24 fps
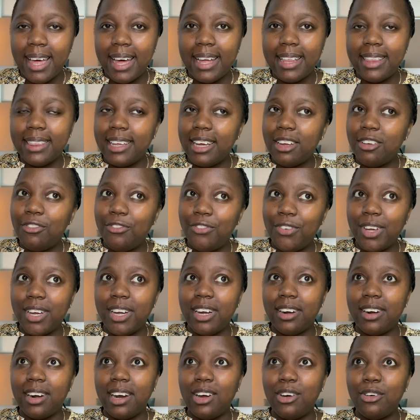and then
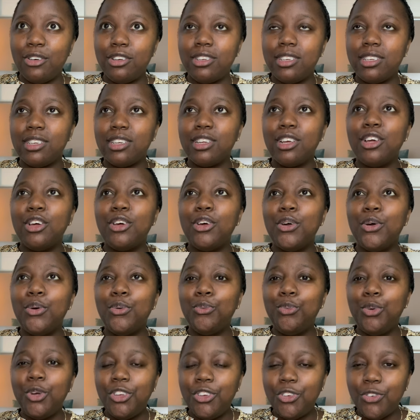figure out
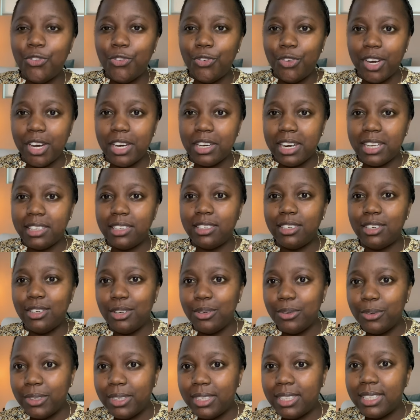which fragrance
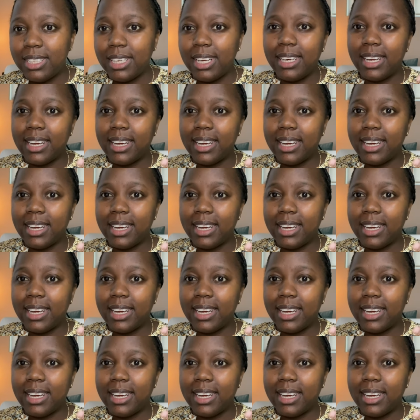notes